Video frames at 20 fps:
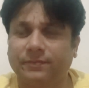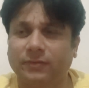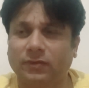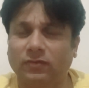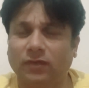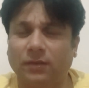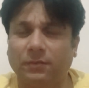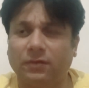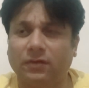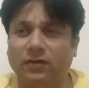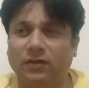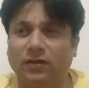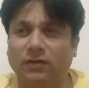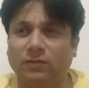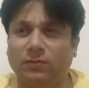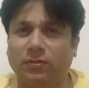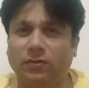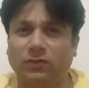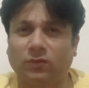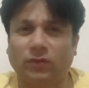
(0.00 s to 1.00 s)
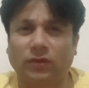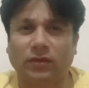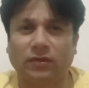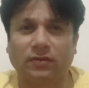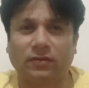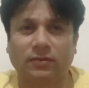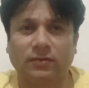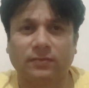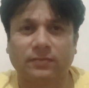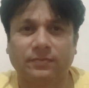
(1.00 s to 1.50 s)
vibrating
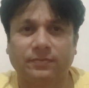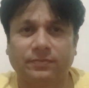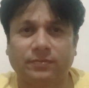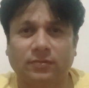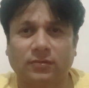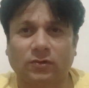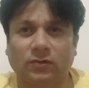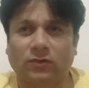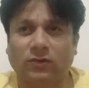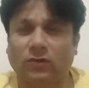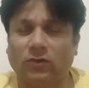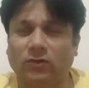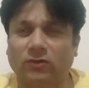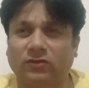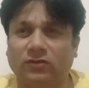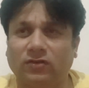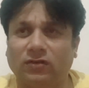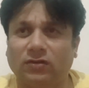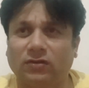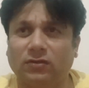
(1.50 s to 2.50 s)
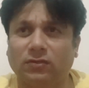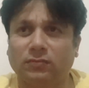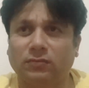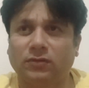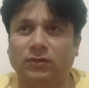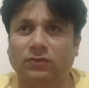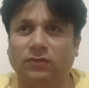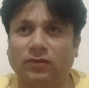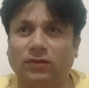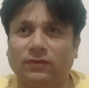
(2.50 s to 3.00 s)
between or oscillating
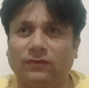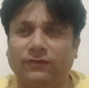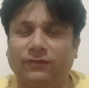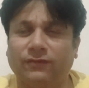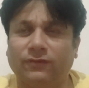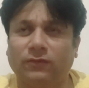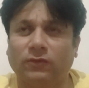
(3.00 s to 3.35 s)
between